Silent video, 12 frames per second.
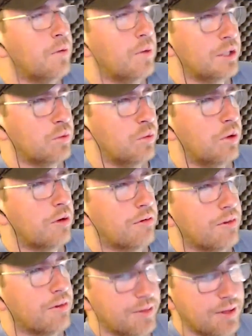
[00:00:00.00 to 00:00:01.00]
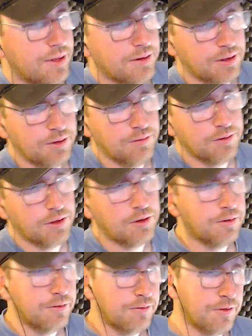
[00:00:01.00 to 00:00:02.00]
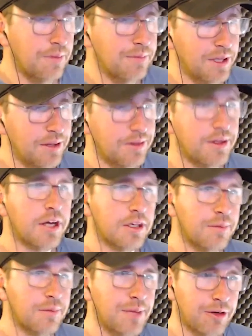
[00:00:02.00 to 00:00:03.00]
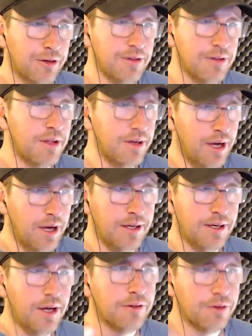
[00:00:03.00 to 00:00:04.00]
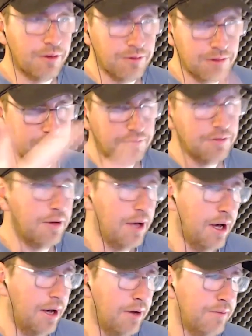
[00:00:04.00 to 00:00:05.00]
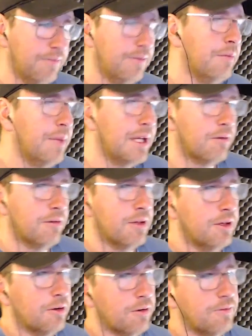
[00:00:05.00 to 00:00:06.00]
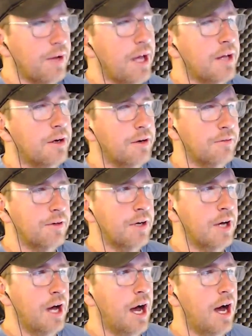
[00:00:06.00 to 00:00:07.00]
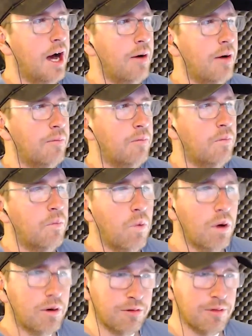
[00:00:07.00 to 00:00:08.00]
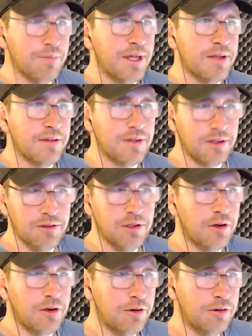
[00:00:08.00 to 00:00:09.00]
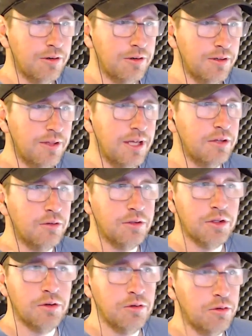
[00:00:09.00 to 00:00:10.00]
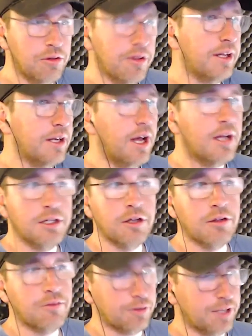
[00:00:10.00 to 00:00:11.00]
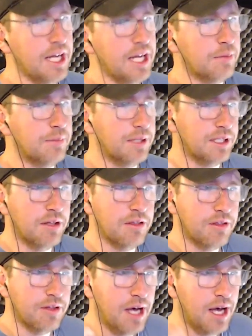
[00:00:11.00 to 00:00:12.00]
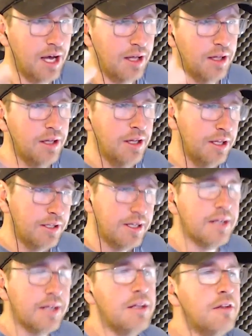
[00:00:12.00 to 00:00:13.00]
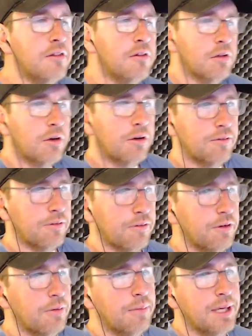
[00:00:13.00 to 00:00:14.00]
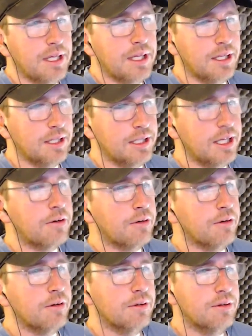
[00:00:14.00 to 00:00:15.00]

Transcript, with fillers: of which, what are some things that you've learned from these documentaries and, and others and fil uh, filmmakers that you're a fan of? Uh, what are some things that you learned that you use, like not just for Cake, but just uh, techniques you learned for filmmaking in general?